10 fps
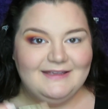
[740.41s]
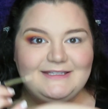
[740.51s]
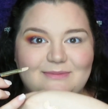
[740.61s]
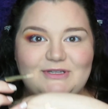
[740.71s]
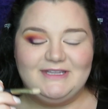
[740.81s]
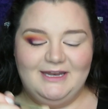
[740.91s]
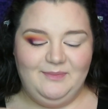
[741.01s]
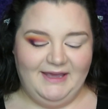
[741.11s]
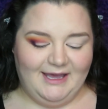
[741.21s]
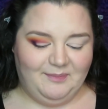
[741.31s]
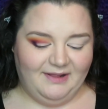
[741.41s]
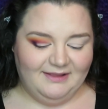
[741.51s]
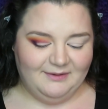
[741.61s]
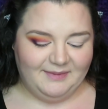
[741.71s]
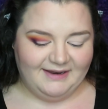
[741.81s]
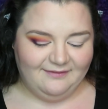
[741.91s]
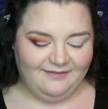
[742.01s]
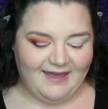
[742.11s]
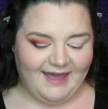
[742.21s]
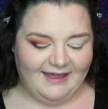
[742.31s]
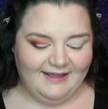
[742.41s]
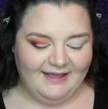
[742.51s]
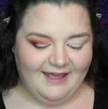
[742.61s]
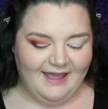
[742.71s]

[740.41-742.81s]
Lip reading: So I'm just gonna pick up a little bit of that,